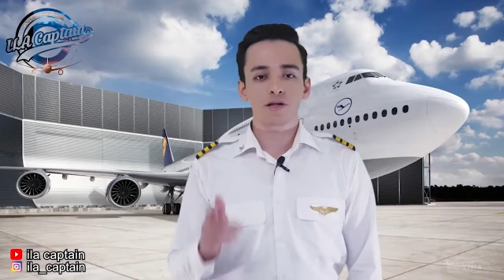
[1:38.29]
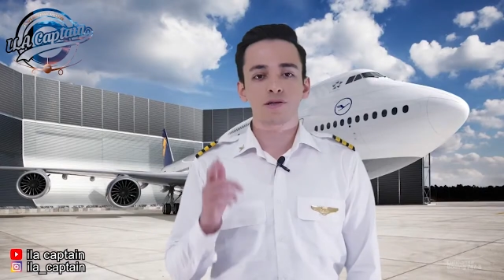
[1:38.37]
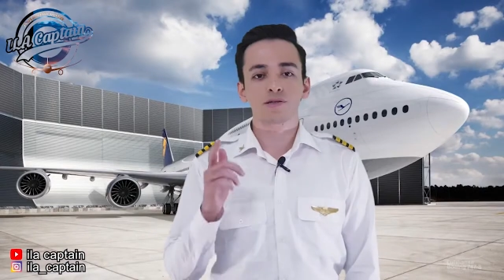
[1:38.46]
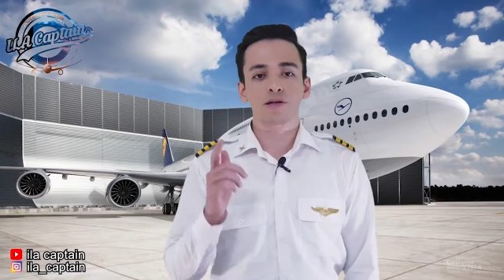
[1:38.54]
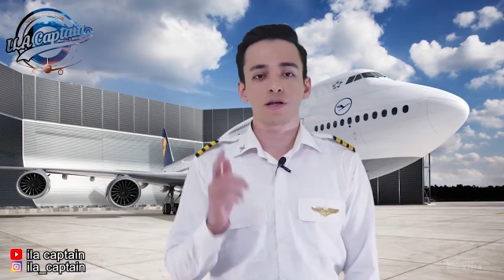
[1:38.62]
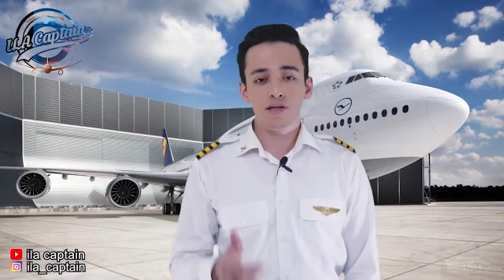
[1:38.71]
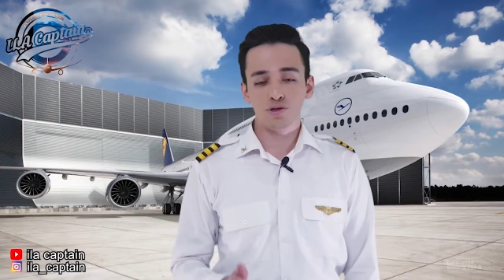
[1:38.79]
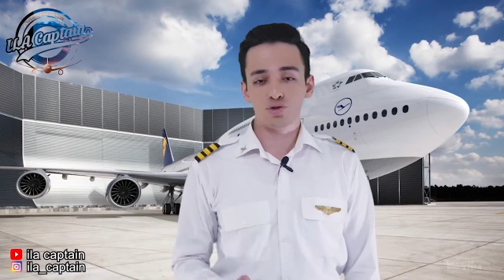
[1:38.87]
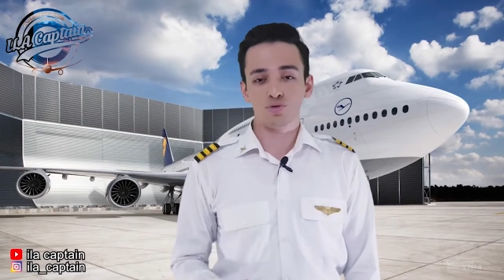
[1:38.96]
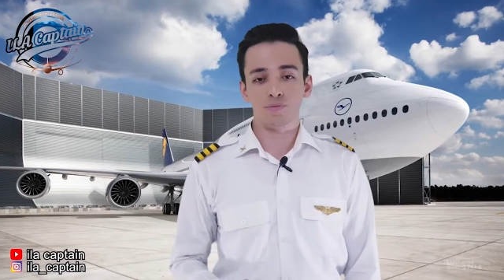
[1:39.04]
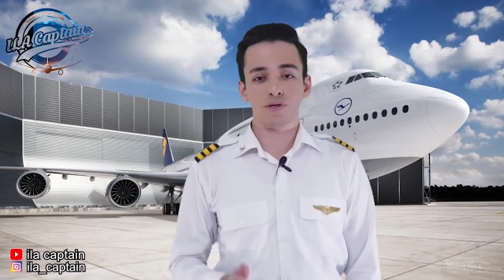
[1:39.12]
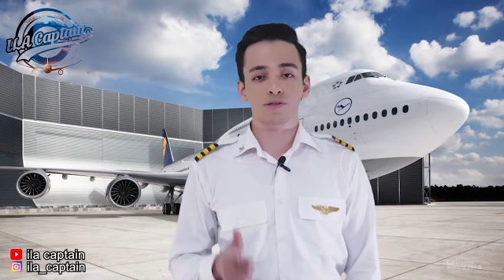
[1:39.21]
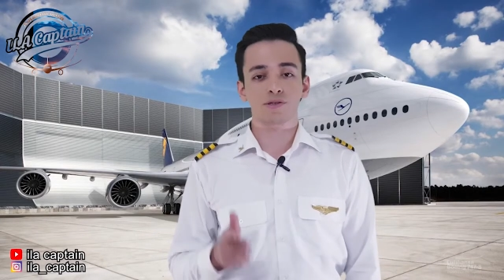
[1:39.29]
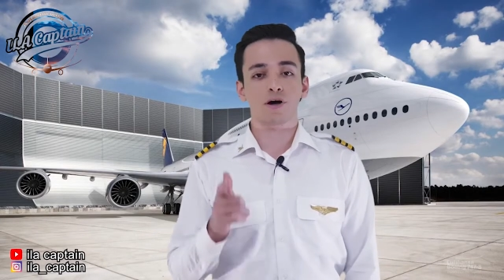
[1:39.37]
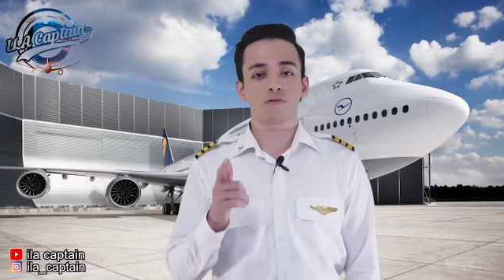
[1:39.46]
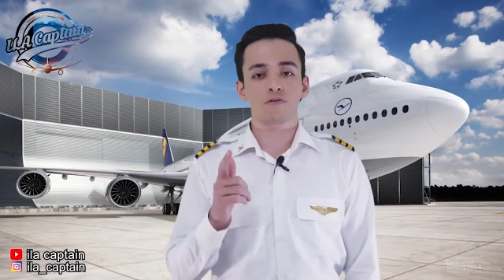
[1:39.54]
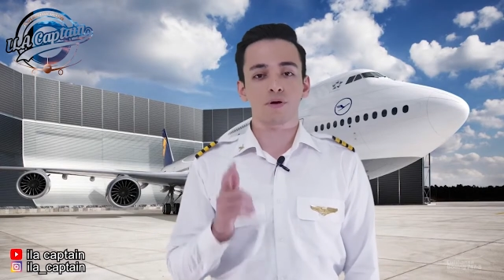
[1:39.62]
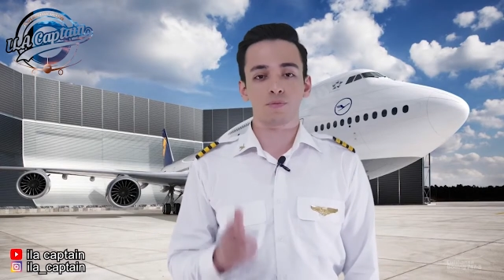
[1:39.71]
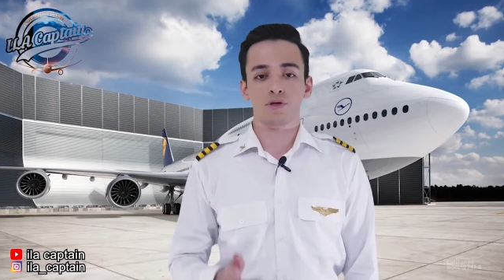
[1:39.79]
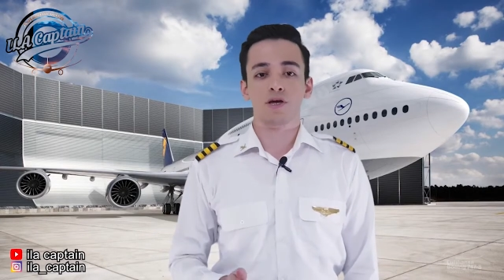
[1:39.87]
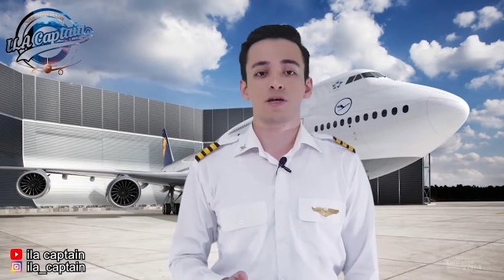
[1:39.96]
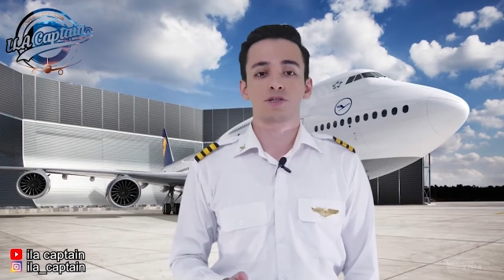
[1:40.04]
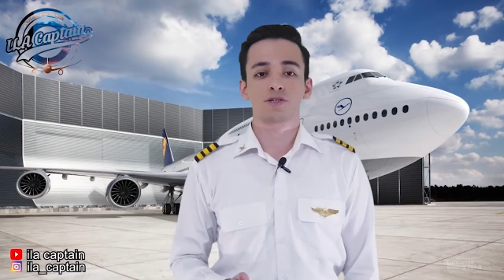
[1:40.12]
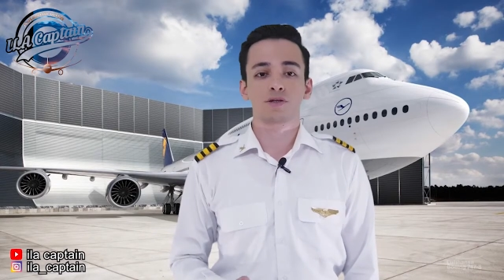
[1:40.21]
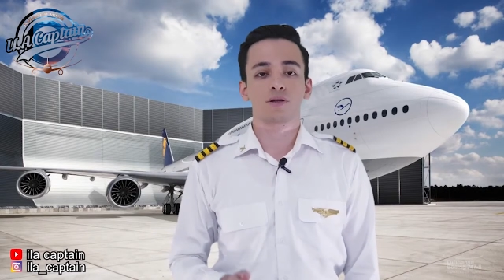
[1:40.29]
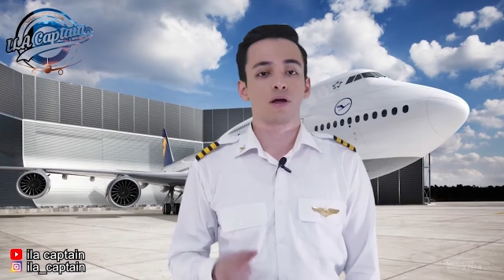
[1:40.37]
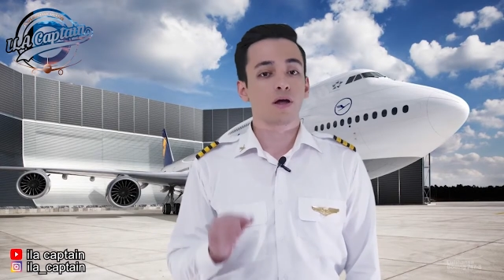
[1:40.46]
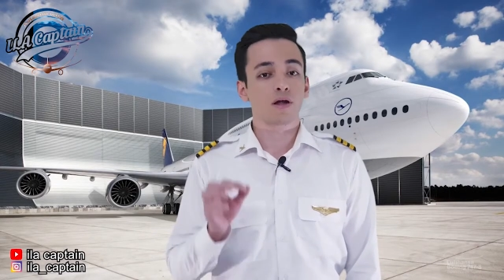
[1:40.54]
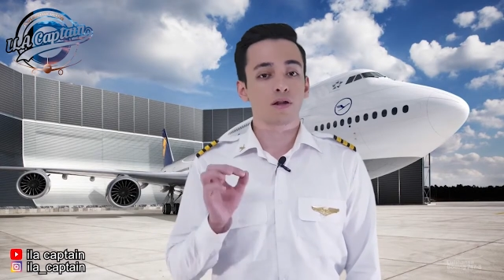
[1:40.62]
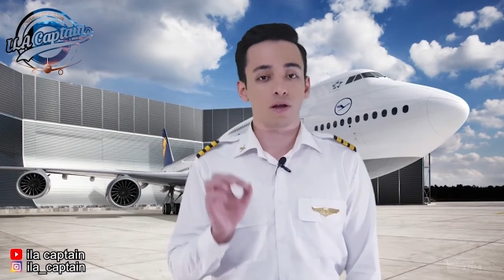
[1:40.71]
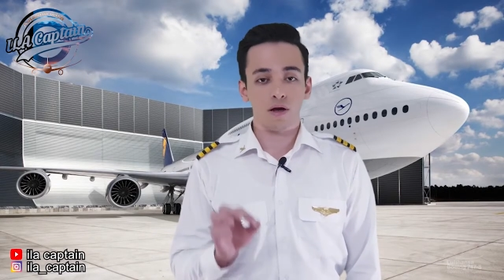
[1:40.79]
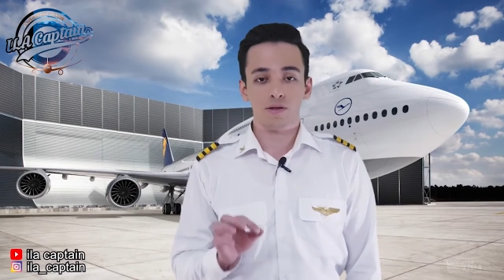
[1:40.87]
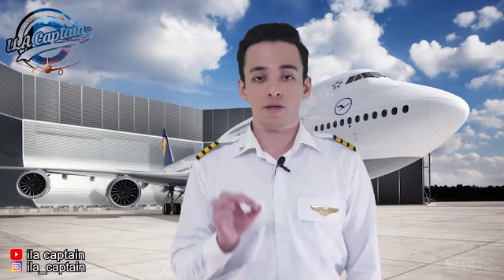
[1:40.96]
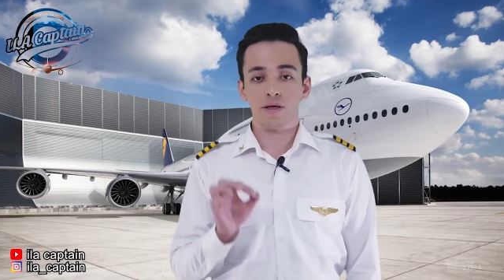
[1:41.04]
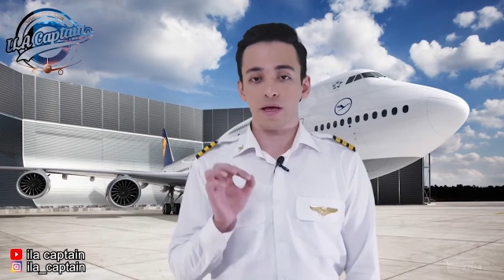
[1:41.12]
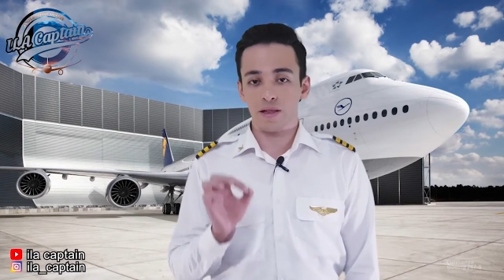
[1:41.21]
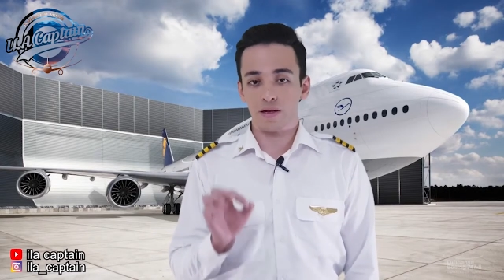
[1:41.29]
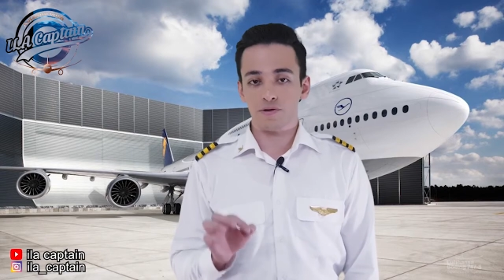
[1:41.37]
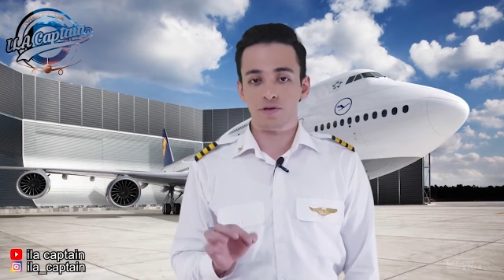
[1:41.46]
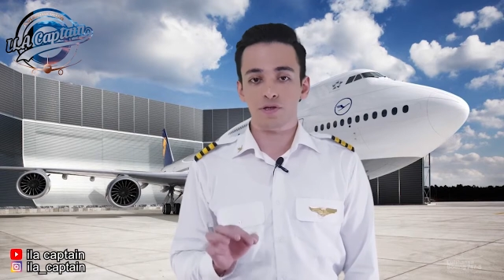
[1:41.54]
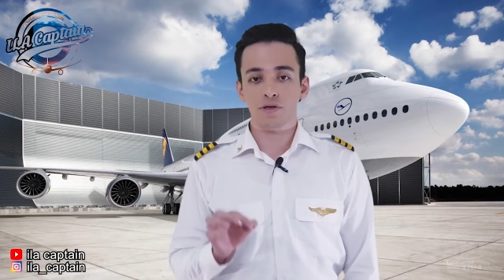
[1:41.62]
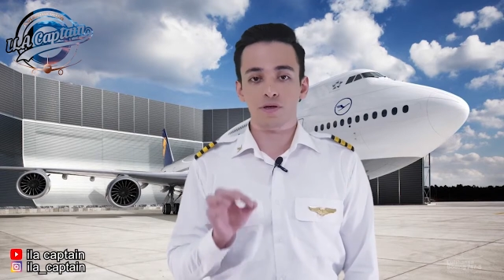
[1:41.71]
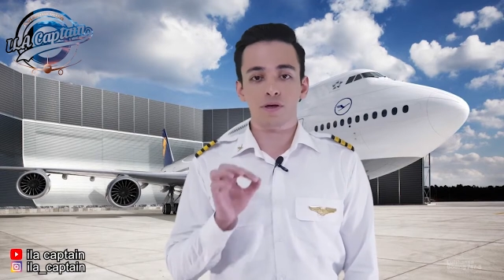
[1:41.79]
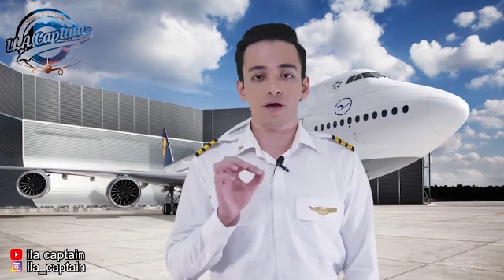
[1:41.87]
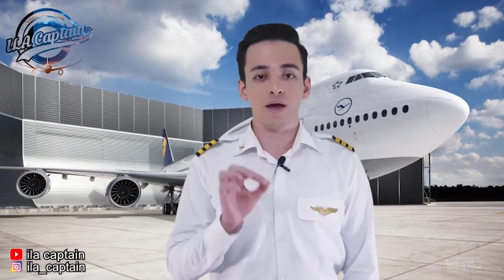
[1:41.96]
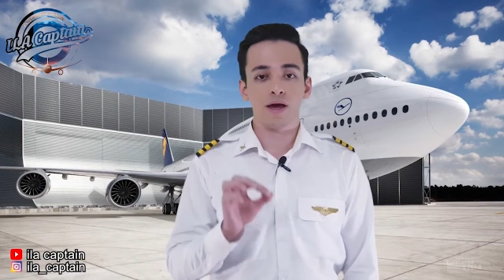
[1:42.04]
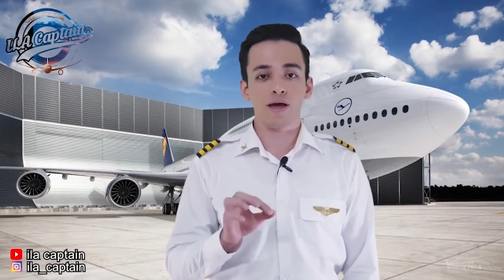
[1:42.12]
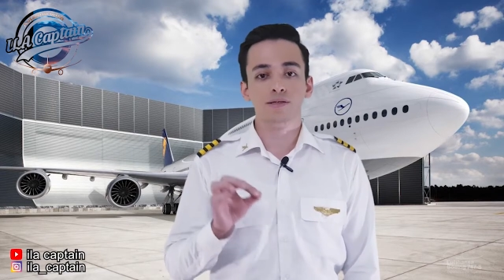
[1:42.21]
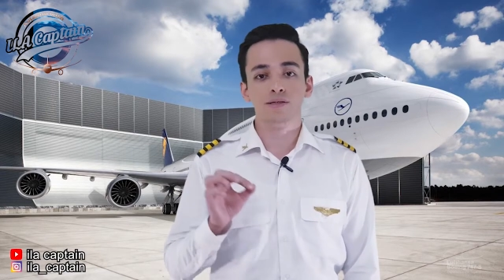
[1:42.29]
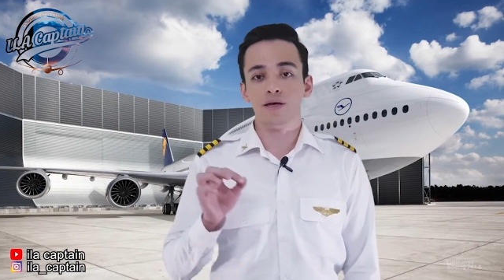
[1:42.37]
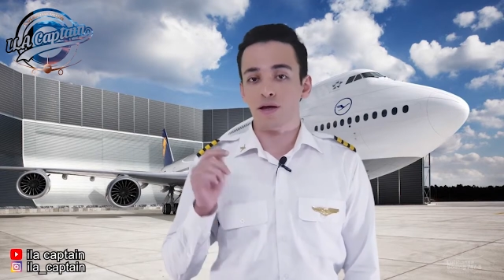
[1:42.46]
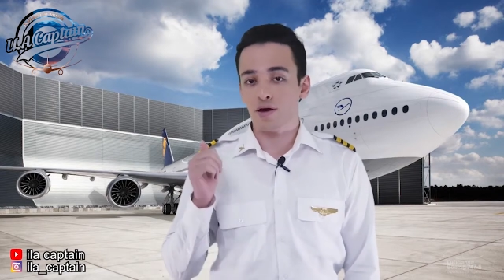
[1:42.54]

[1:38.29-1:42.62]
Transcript: is an instrument of communication, not alerting as in a